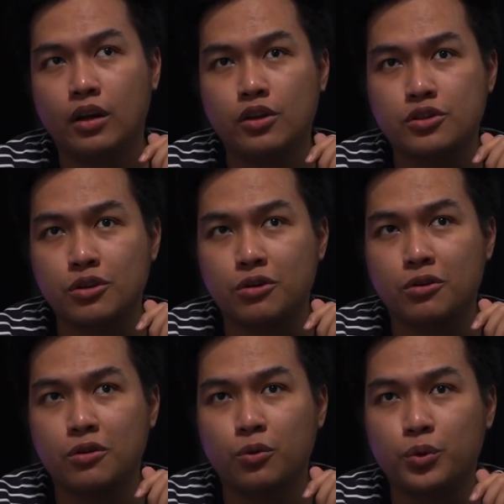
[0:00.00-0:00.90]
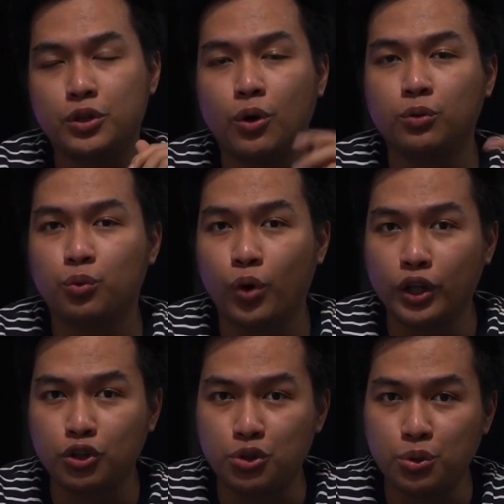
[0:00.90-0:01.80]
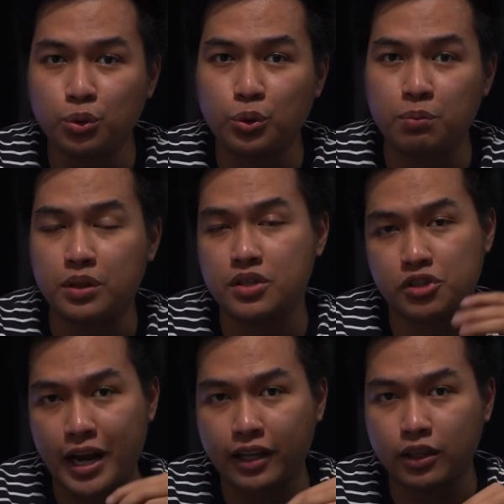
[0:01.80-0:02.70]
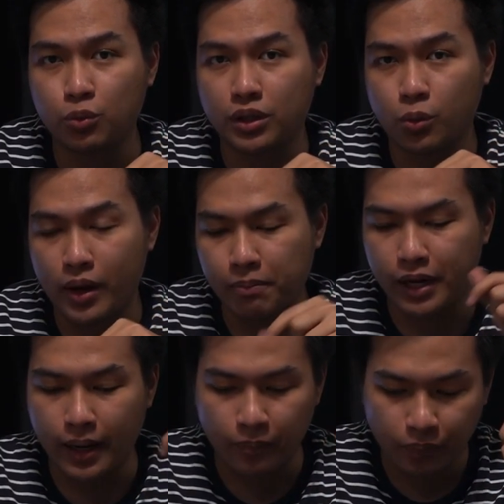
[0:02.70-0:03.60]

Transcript: so we don't want you to be distracted with the webcam.